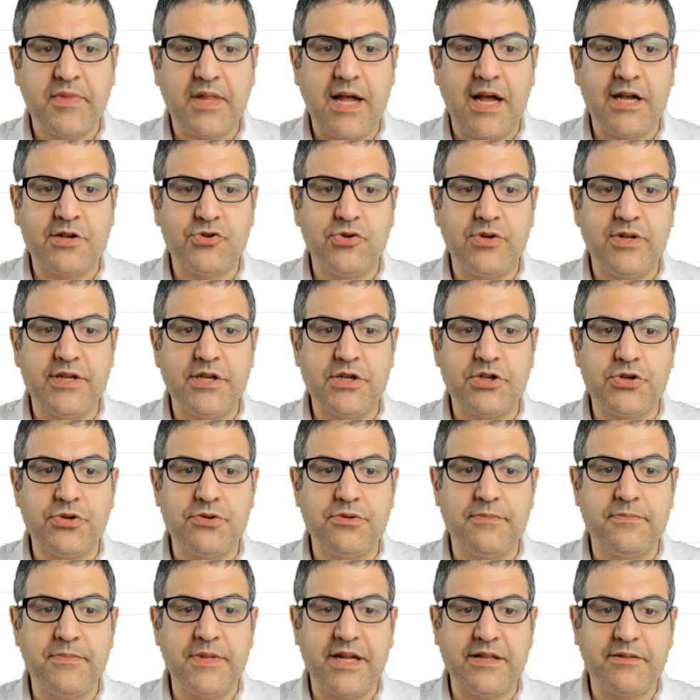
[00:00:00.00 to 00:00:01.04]
actually it
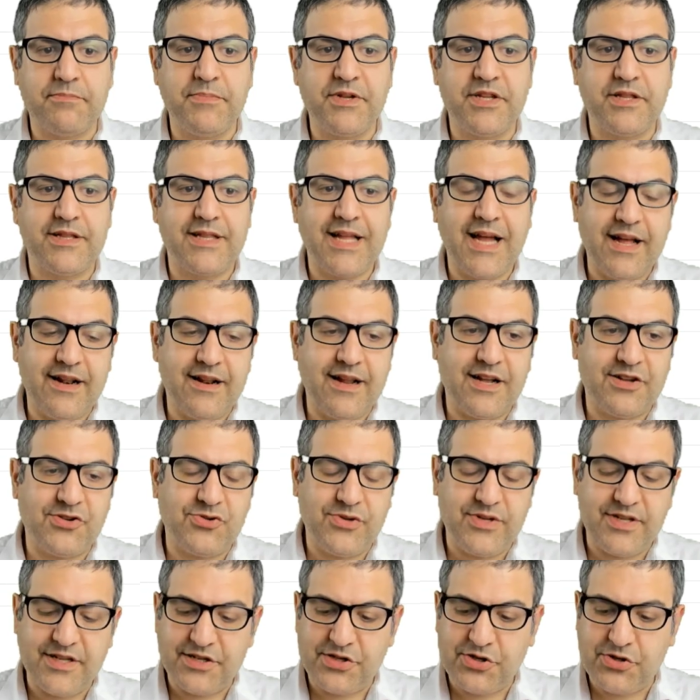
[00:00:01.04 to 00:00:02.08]
should not be 10,
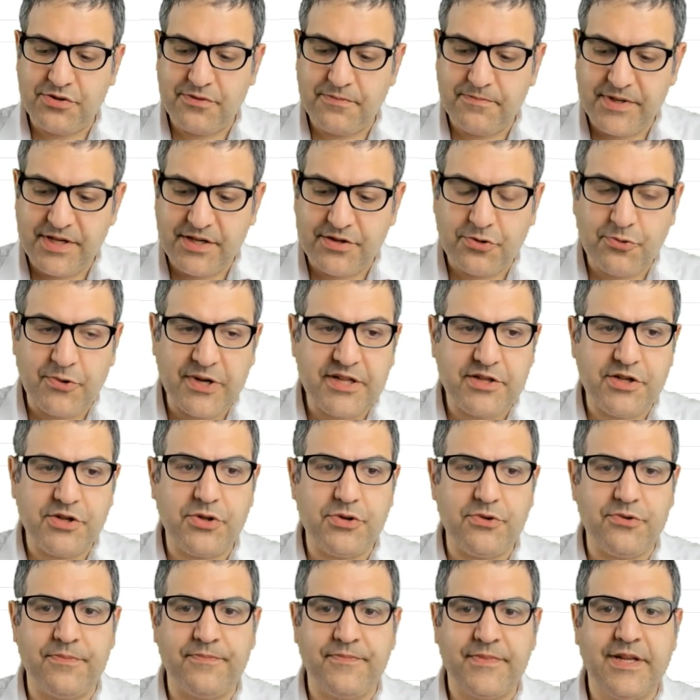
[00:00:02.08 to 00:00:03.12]
actually it should be
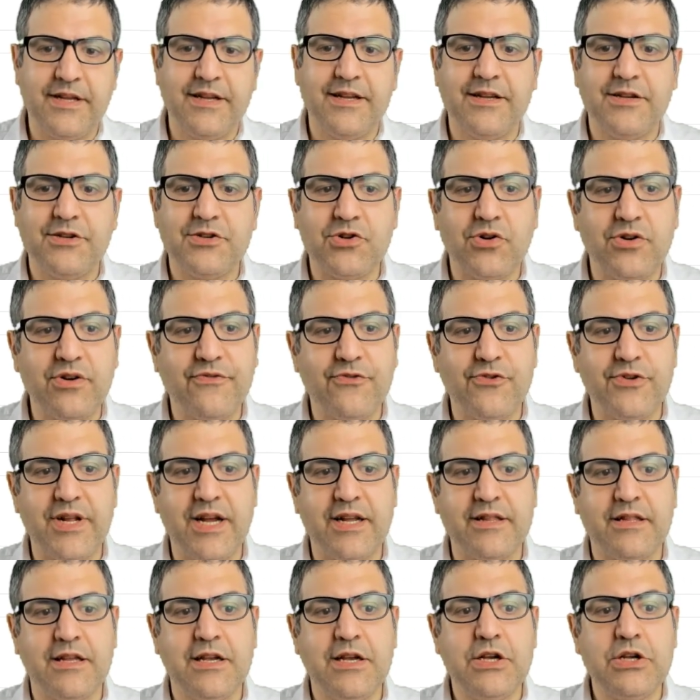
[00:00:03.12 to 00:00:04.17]
22, sorry for
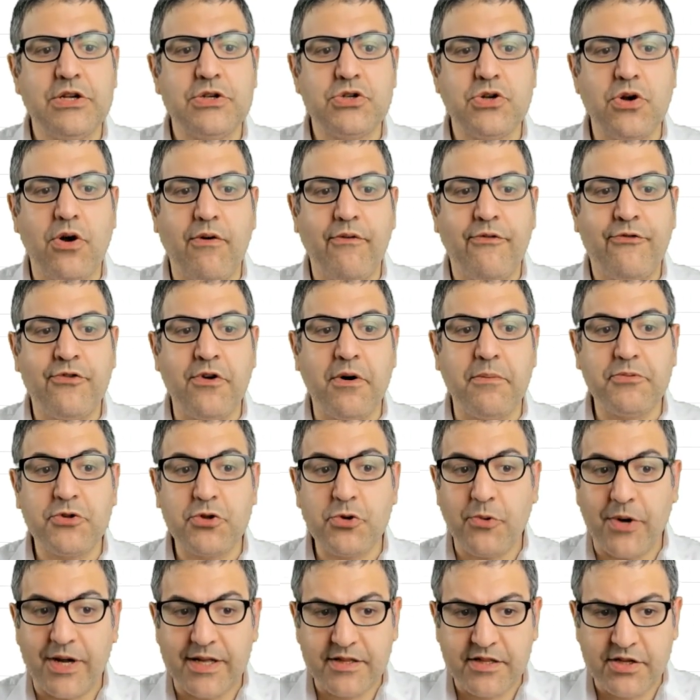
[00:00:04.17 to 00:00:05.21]
that. So from
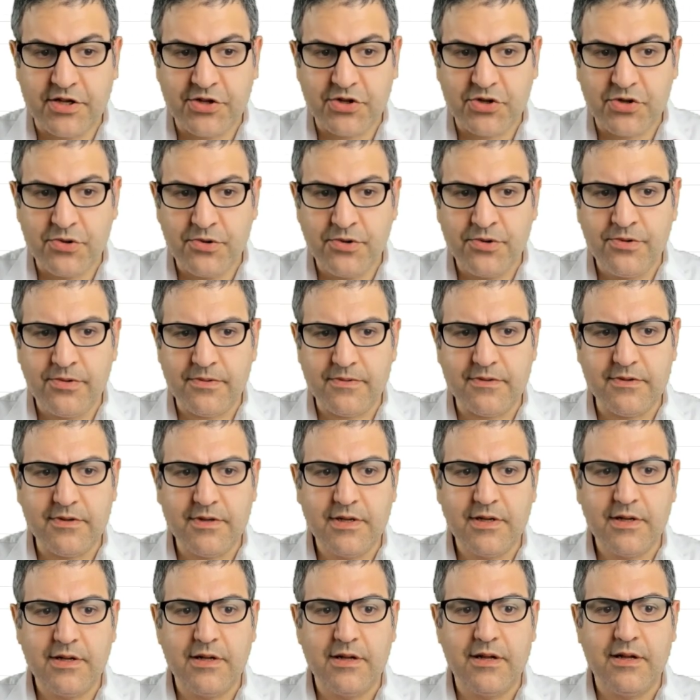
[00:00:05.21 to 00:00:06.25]
22
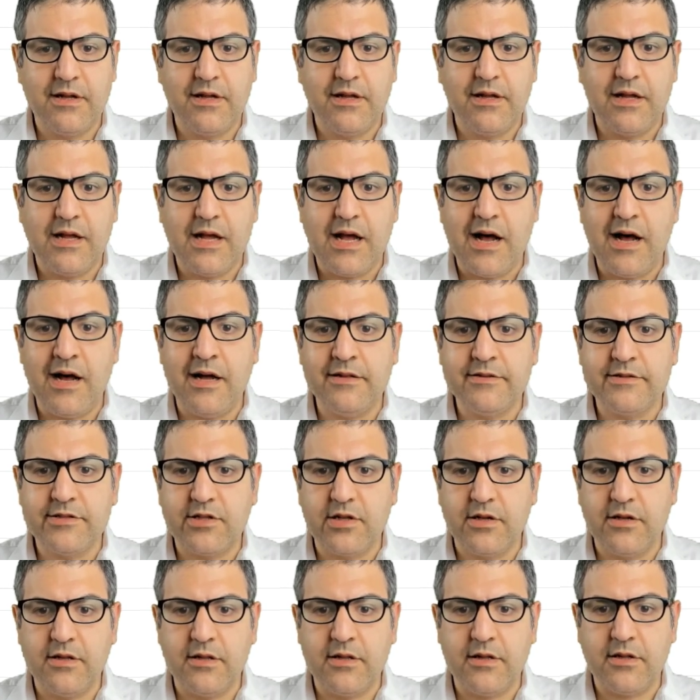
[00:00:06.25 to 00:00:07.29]

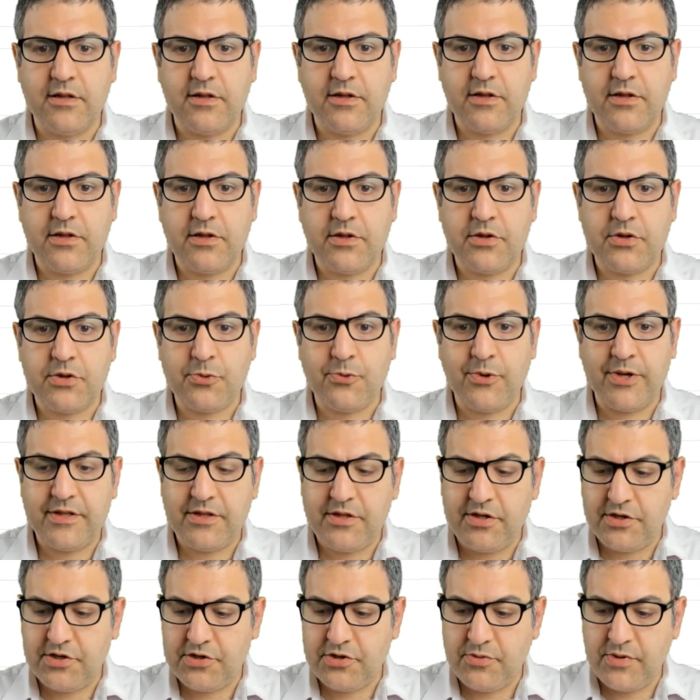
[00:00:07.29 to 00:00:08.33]
until
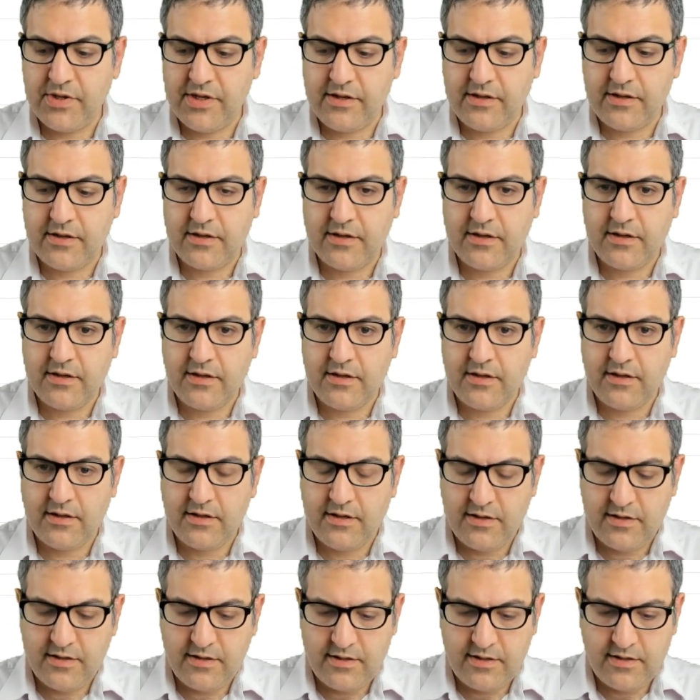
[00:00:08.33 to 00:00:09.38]

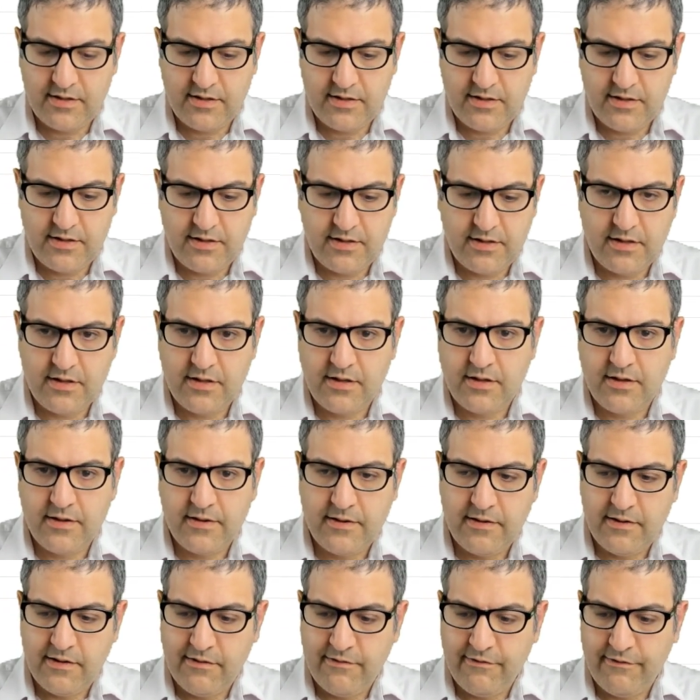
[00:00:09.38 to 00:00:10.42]

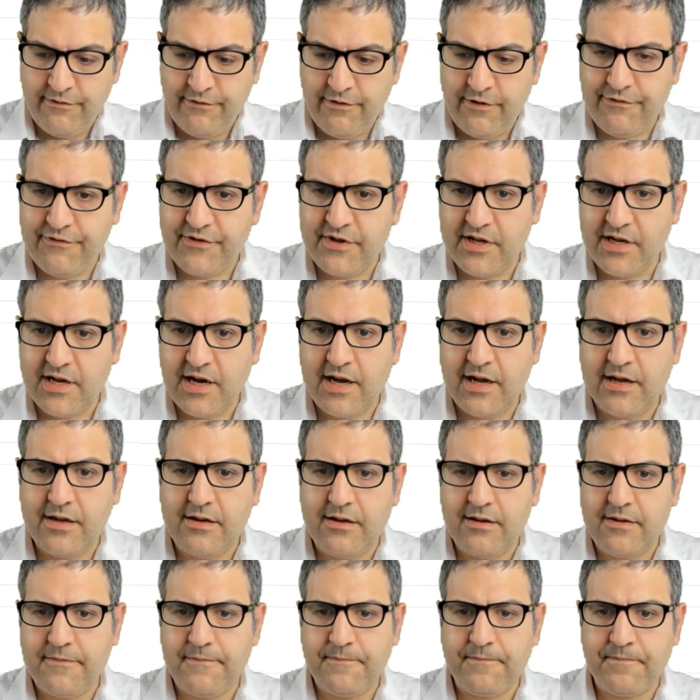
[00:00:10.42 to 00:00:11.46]
23:59,